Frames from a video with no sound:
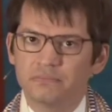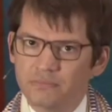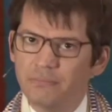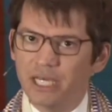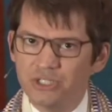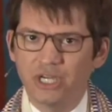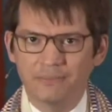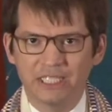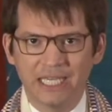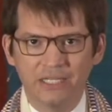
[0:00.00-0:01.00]
my
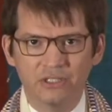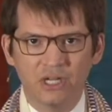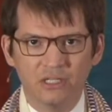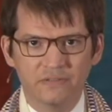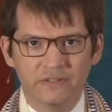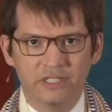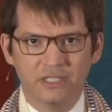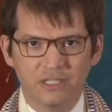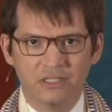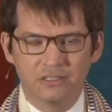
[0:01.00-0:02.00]
job to handle all of
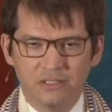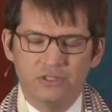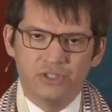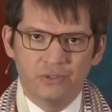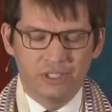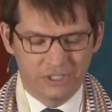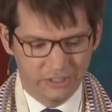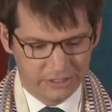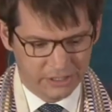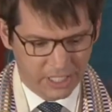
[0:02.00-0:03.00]
the Jewish
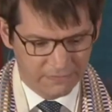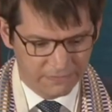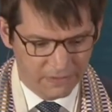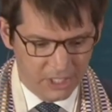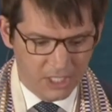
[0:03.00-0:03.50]
stuff.